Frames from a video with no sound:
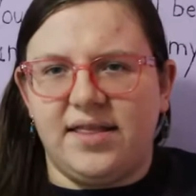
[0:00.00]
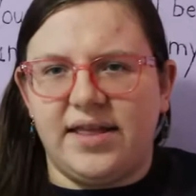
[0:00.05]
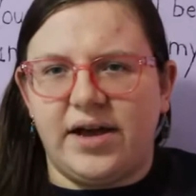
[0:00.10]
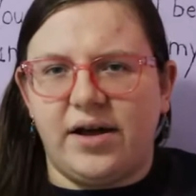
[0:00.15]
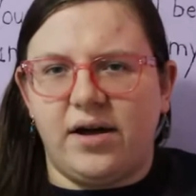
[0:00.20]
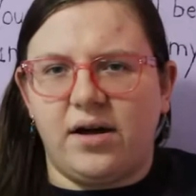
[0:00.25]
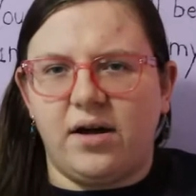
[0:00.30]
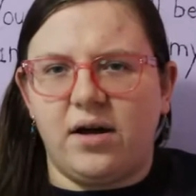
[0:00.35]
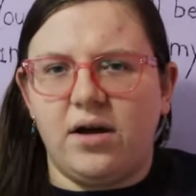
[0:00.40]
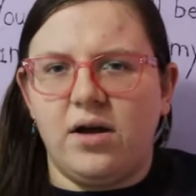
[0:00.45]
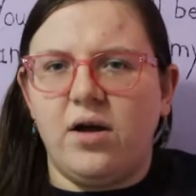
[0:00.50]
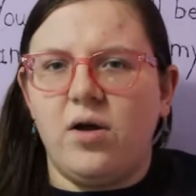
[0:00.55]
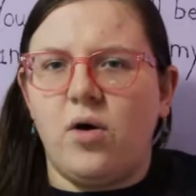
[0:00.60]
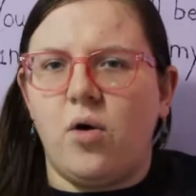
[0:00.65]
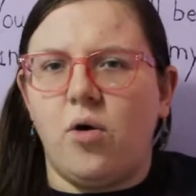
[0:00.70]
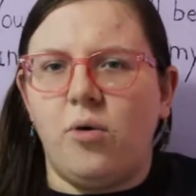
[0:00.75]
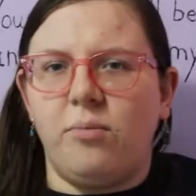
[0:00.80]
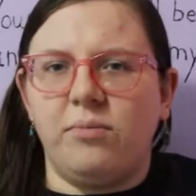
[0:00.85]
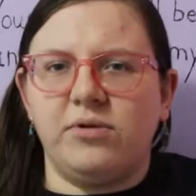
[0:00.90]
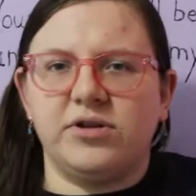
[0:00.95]
their
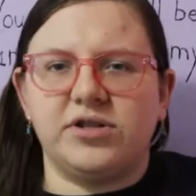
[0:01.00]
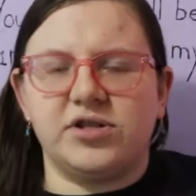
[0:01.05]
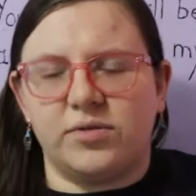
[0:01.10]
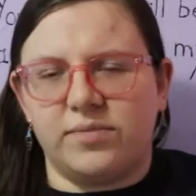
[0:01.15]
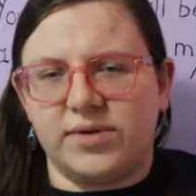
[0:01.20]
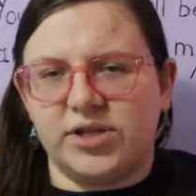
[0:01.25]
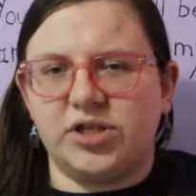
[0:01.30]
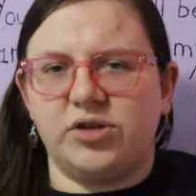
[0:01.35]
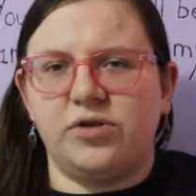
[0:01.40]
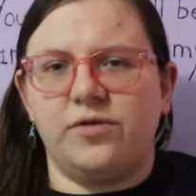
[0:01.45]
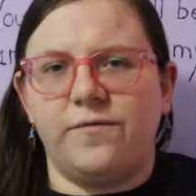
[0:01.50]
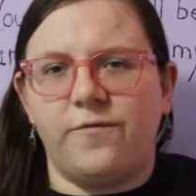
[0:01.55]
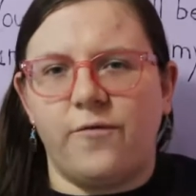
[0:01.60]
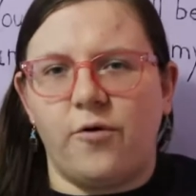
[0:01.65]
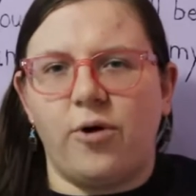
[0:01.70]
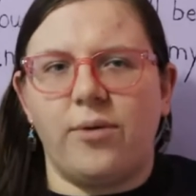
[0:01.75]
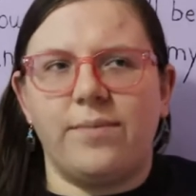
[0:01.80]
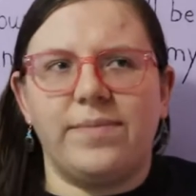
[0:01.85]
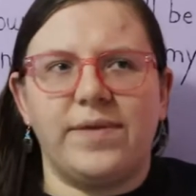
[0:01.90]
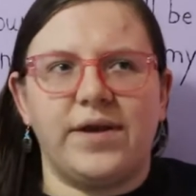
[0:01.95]
almost original
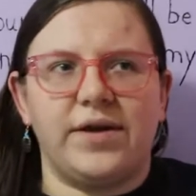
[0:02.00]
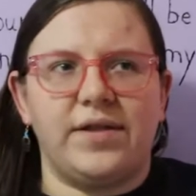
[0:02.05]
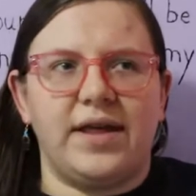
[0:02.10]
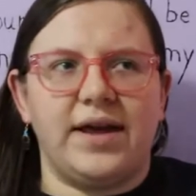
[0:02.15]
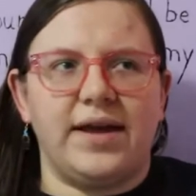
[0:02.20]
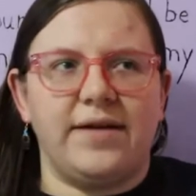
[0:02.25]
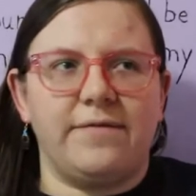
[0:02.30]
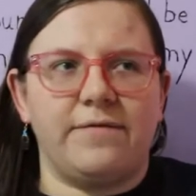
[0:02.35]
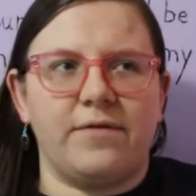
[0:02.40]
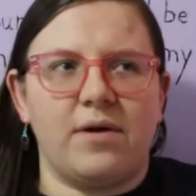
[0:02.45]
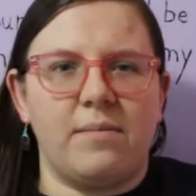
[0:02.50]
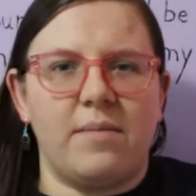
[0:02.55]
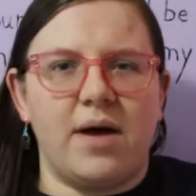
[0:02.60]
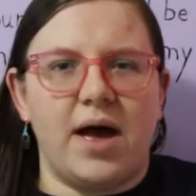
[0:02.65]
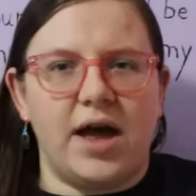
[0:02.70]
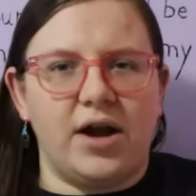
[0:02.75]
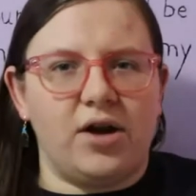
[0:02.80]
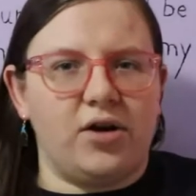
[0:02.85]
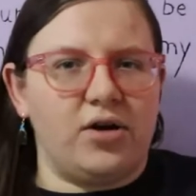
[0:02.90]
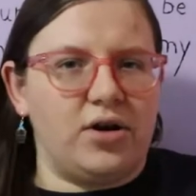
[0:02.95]
form. They're like from
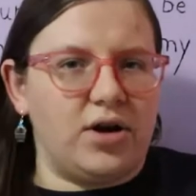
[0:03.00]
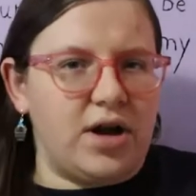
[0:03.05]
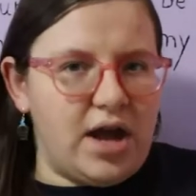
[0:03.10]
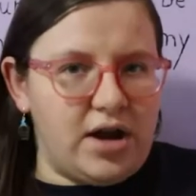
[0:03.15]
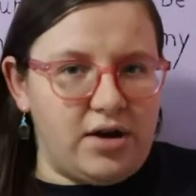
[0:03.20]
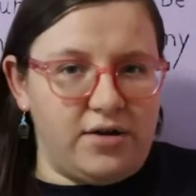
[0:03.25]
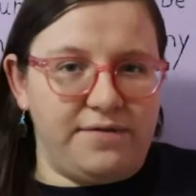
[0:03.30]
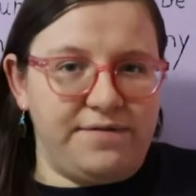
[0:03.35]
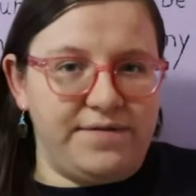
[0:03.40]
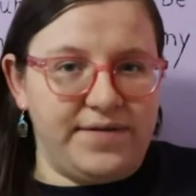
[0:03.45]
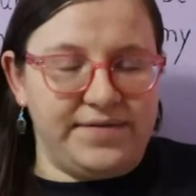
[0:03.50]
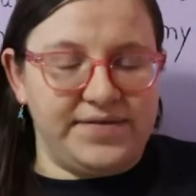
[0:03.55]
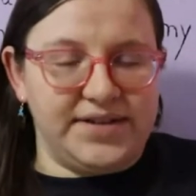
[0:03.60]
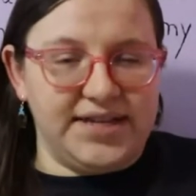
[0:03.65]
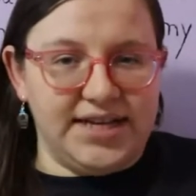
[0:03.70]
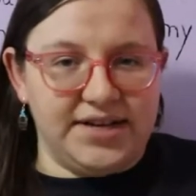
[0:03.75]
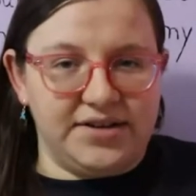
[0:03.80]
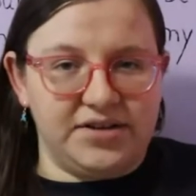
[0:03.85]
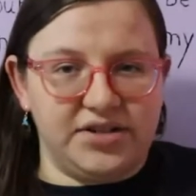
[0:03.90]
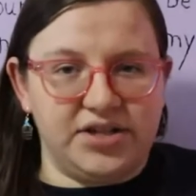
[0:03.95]
100,
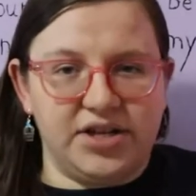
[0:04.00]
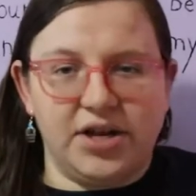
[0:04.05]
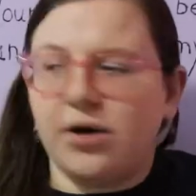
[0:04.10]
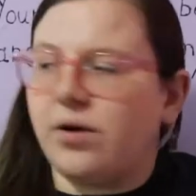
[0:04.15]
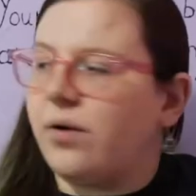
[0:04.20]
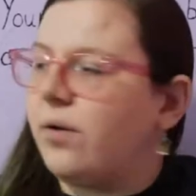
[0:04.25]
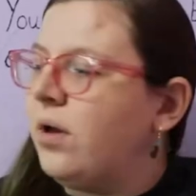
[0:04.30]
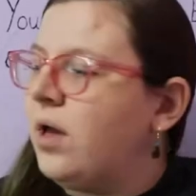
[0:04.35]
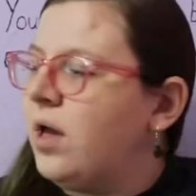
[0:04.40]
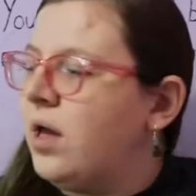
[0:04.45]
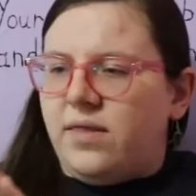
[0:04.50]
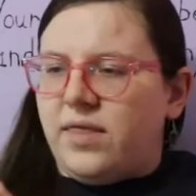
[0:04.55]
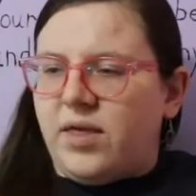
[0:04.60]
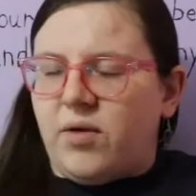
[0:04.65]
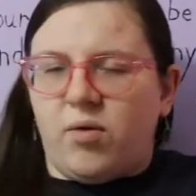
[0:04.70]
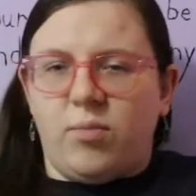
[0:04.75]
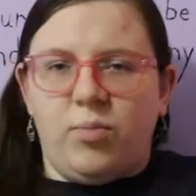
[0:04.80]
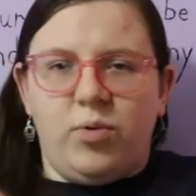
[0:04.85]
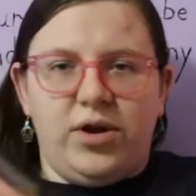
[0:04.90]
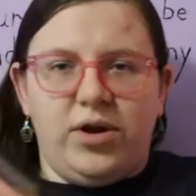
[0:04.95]
150 years ago. They
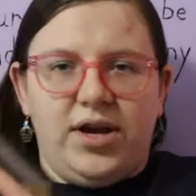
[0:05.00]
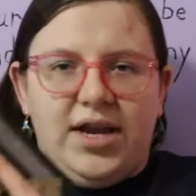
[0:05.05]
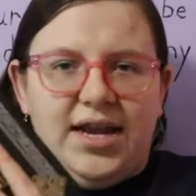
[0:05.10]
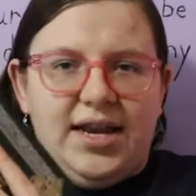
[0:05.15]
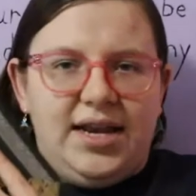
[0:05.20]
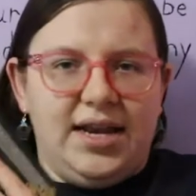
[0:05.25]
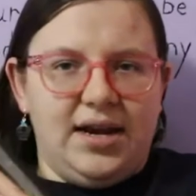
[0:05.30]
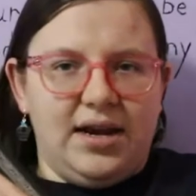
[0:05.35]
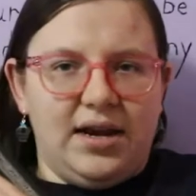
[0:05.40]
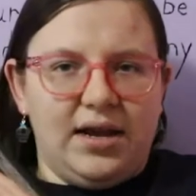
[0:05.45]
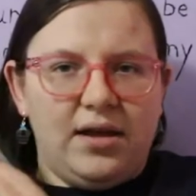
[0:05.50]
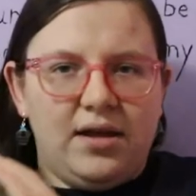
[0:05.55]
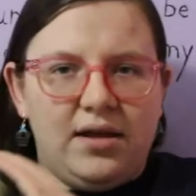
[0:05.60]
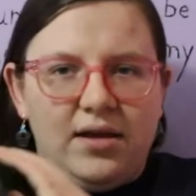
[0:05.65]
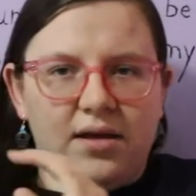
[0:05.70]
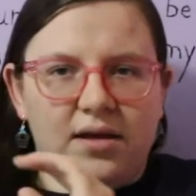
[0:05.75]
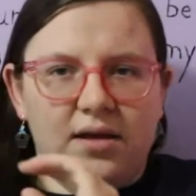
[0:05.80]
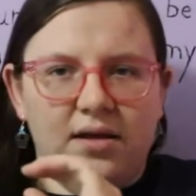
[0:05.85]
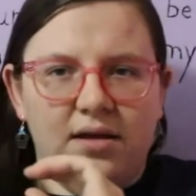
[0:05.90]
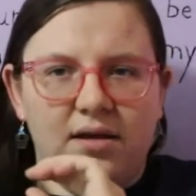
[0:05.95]
were put in,
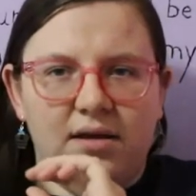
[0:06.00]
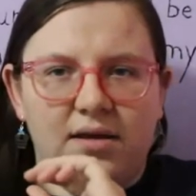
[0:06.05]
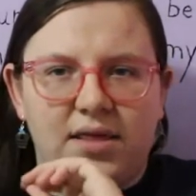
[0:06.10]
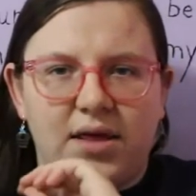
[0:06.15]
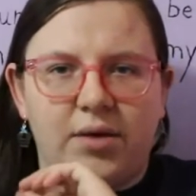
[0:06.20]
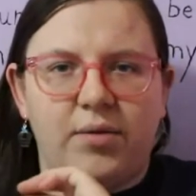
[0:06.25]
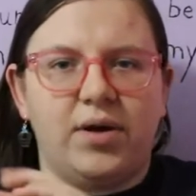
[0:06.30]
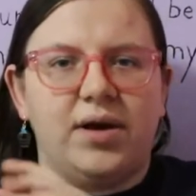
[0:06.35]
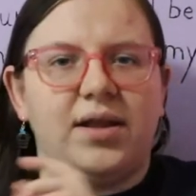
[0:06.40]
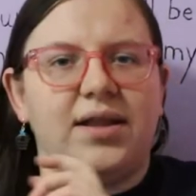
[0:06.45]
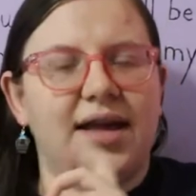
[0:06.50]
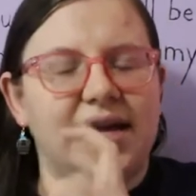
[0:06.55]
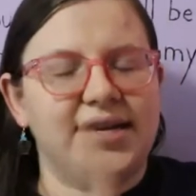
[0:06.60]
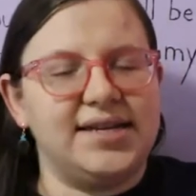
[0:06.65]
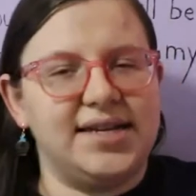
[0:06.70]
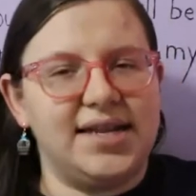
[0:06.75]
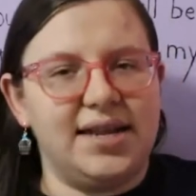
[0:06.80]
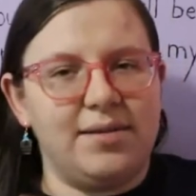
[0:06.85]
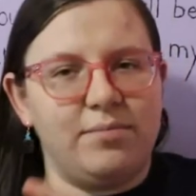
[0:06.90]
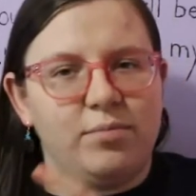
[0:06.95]
they were
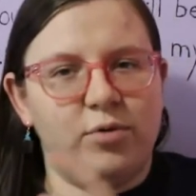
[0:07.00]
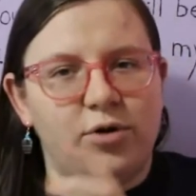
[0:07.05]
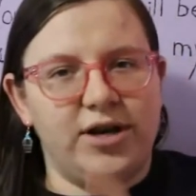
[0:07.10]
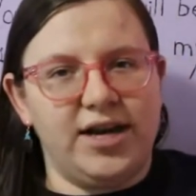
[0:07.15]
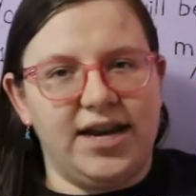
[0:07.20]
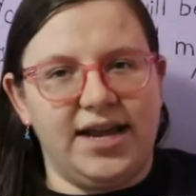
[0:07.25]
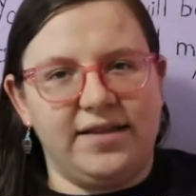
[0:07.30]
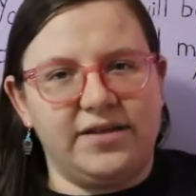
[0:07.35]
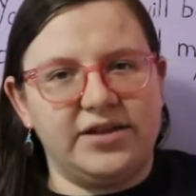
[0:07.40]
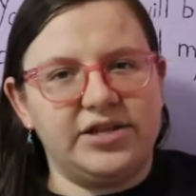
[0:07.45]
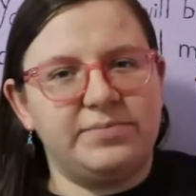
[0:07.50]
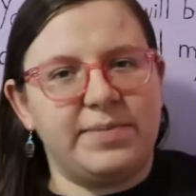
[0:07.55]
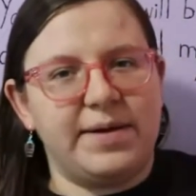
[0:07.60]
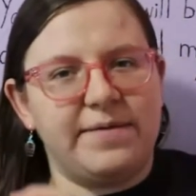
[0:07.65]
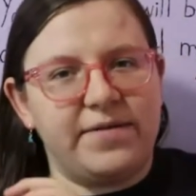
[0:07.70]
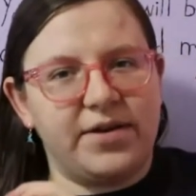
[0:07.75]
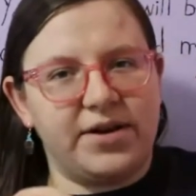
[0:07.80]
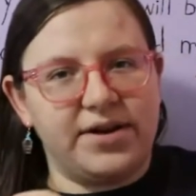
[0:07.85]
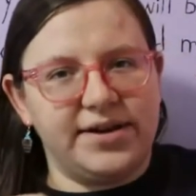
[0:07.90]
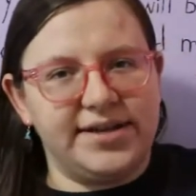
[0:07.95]
collected and put in English
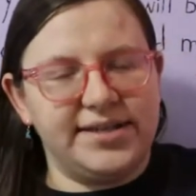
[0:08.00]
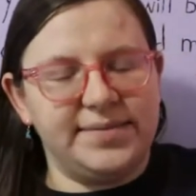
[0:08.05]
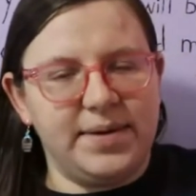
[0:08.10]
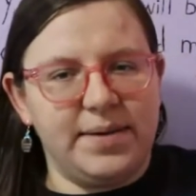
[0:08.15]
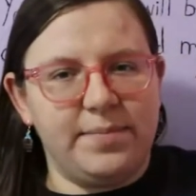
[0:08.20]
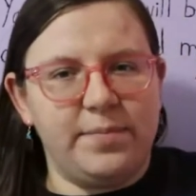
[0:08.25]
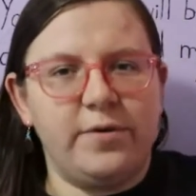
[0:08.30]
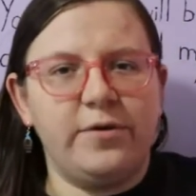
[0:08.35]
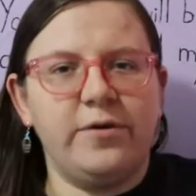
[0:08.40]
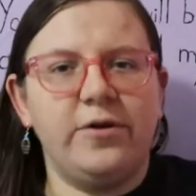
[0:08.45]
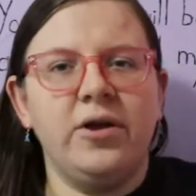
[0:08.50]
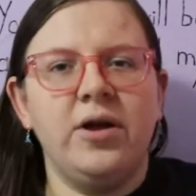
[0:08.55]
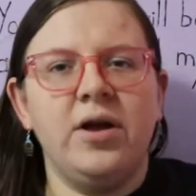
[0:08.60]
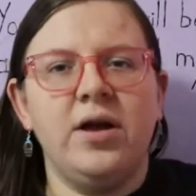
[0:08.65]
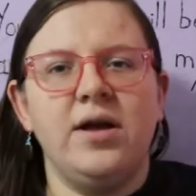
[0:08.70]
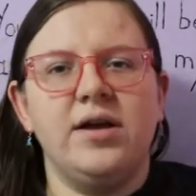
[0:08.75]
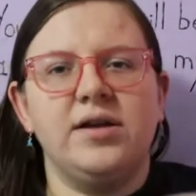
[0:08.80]
by various people.